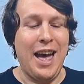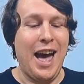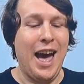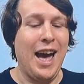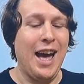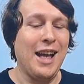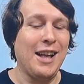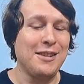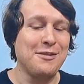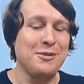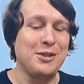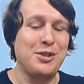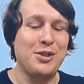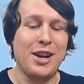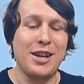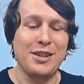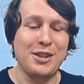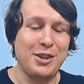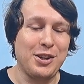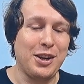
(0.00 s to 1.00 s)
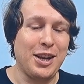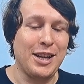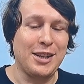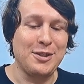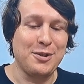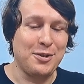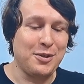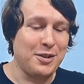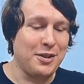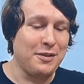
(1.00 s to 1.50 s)
and we're trying to
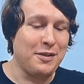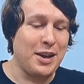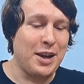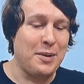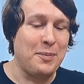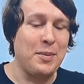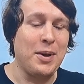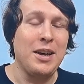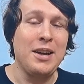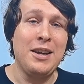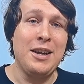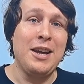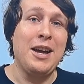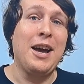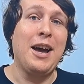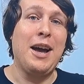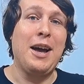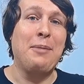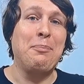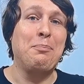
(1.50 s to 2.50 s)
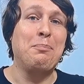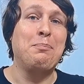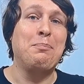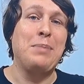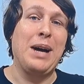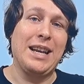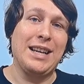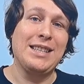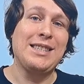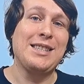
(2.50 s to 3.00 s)
collect all of them,
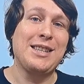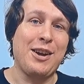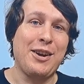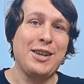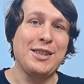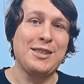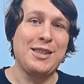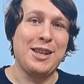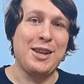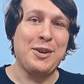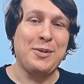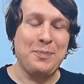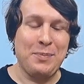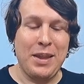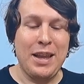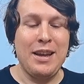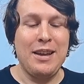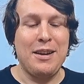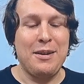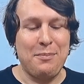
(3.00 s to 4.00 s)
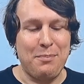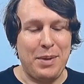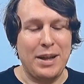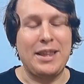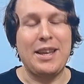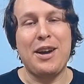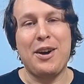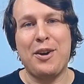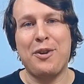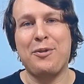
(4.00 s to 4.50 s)
but it's going slow.
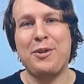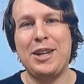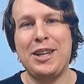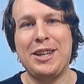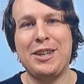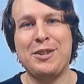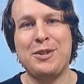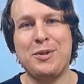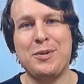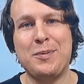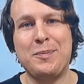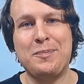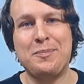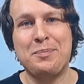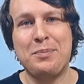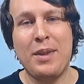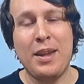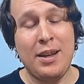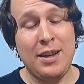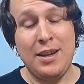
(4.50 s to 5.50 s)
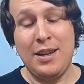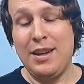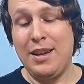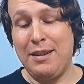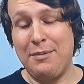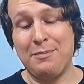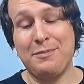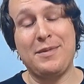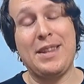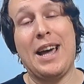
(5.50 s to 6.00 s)
But they are really cool.
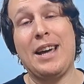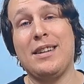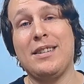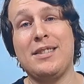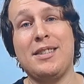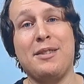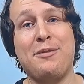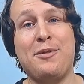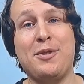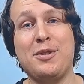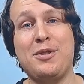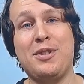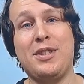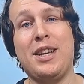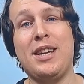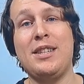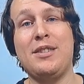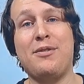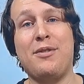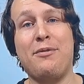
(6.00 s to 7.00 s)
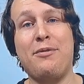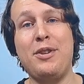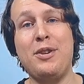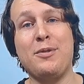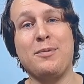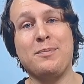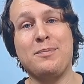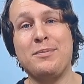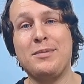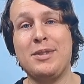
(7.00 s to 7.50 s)
That is it for today's
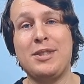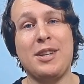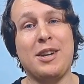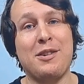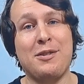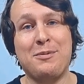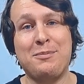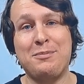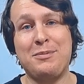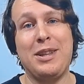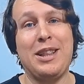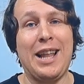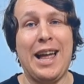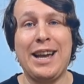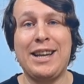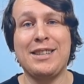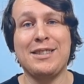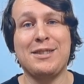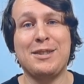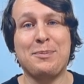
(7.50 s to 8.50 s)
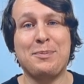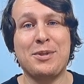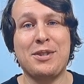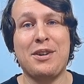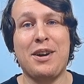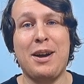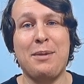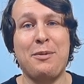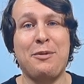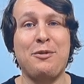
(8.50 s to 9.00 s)
review. So like and
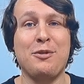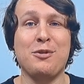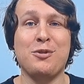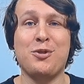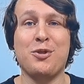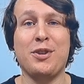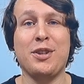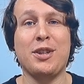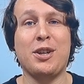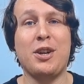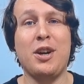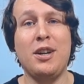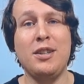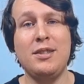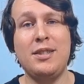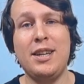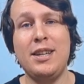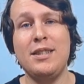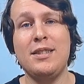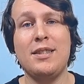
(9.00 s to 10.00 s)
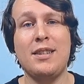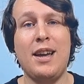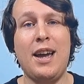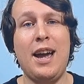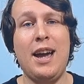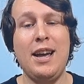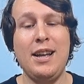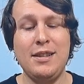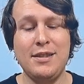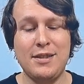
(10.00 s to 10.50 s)
subscribe if you're enjoying the content,
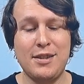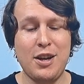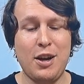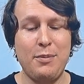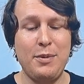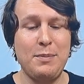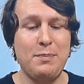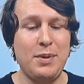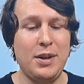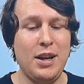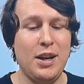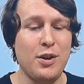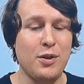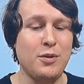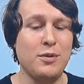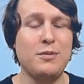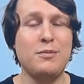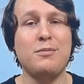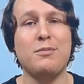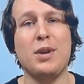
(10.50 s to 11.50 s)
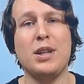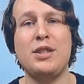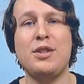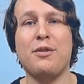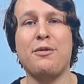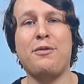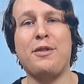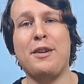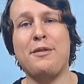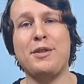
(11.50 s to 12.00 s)
and comment below what's
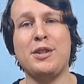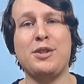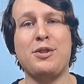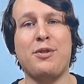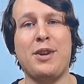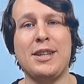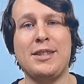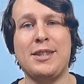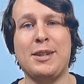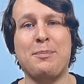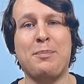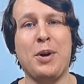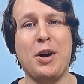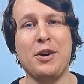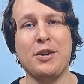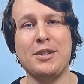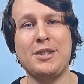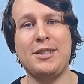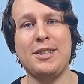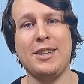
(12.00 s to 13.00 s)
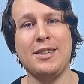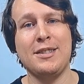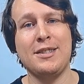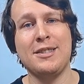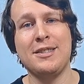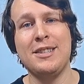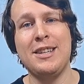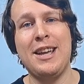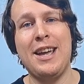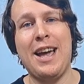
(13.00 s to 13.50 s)
your favorite Jurassic Park
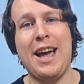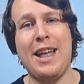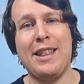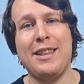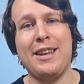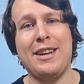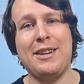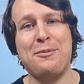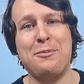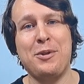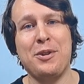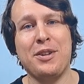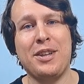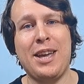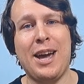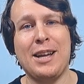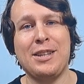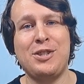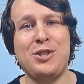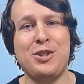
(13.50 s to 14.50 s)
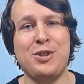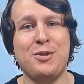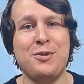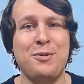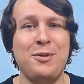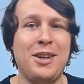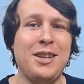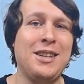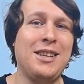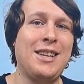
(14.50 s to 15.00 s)
set. And then we'll catch
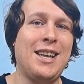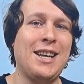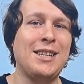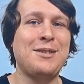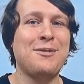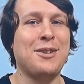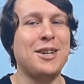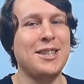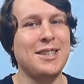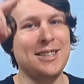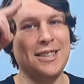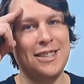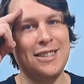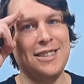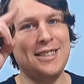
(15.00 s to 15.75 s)
you in the next one.